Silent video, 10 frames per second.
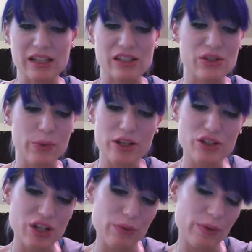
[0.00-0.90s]
It's
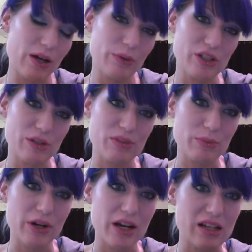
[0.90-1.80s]
swatching well, which I'm
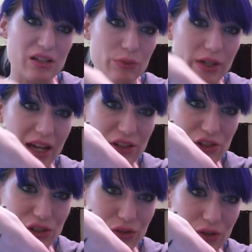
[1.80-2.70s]
surprised. When I
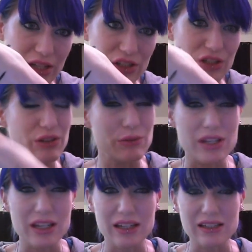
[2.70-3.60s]
actually tried to use
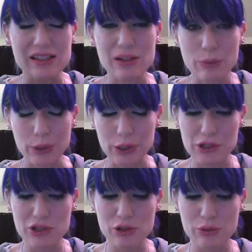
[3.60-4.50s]
it, it didn't work
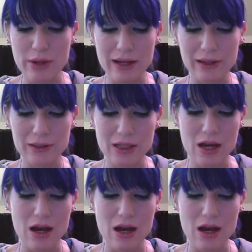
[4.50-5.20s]
too well.